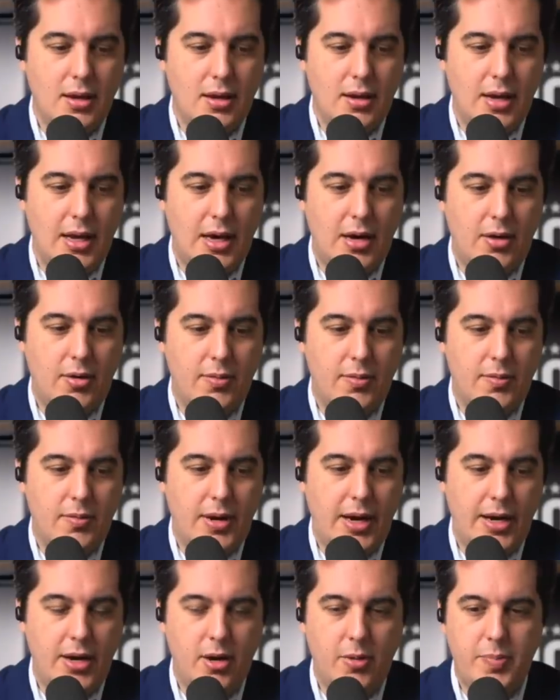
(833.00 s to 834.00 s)
Now,
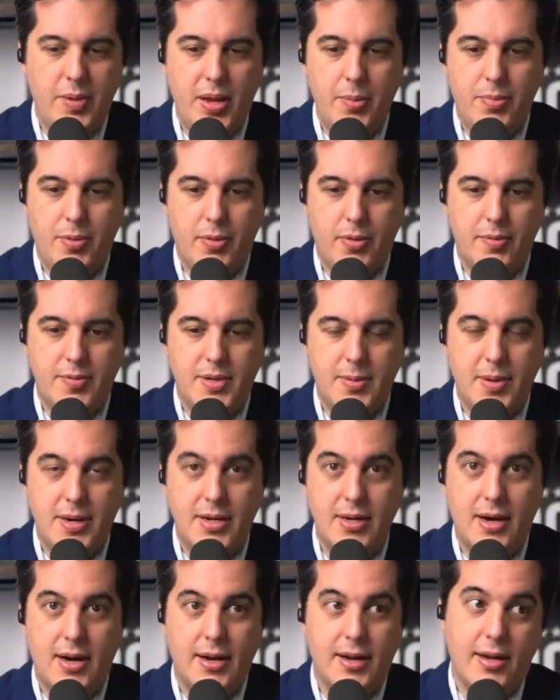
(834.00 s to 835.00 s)
I know people have been
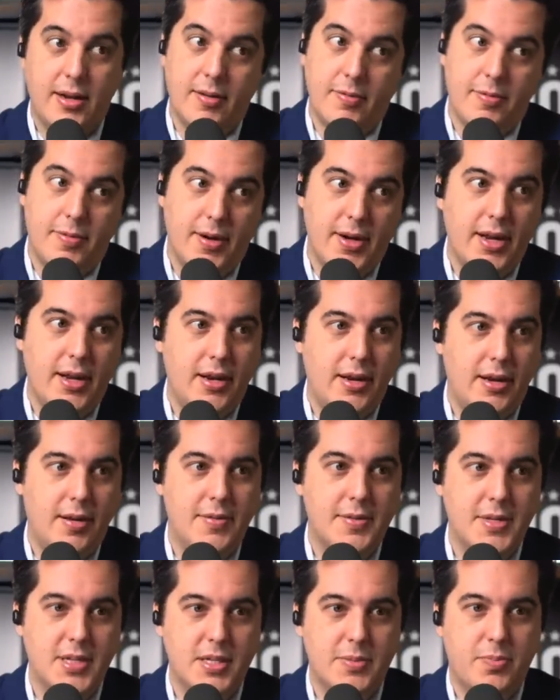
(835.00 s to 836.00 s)
talking, funny
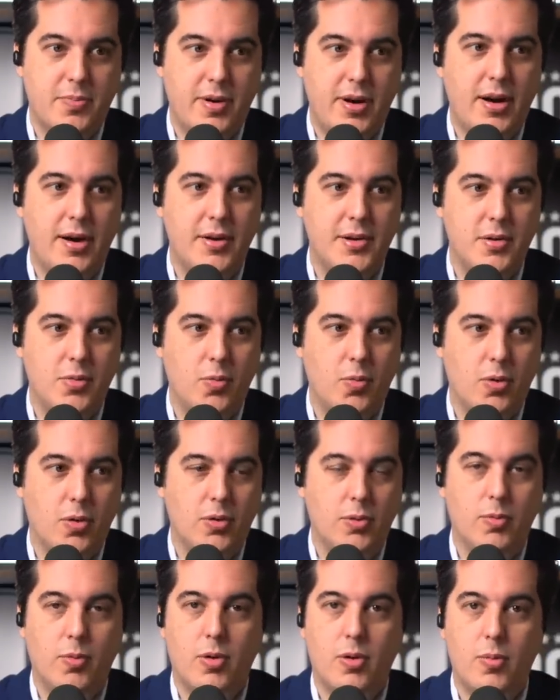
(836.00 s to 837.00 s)
enough, since prior to
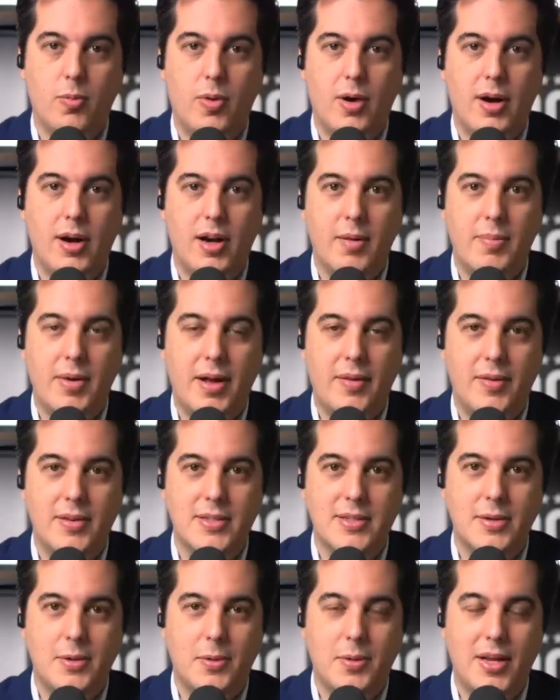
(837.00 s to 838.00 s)
World War I about
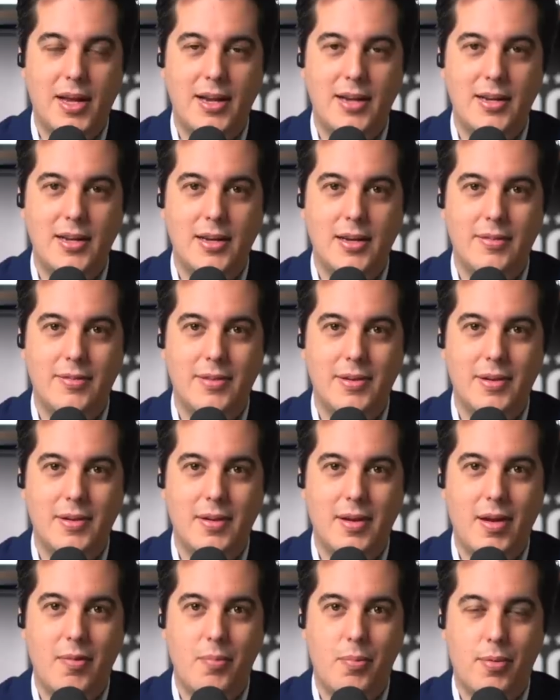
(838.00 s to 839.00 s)
this whole idea of
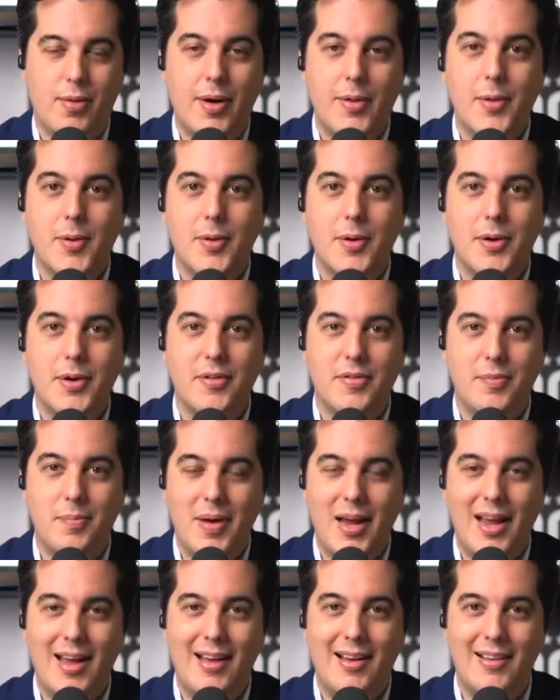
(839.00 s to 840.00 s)
a brotherhood of
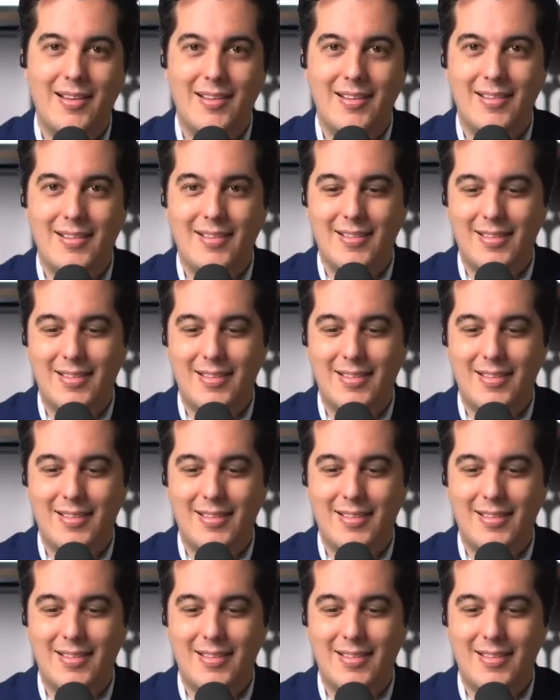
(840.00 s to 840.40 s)
man.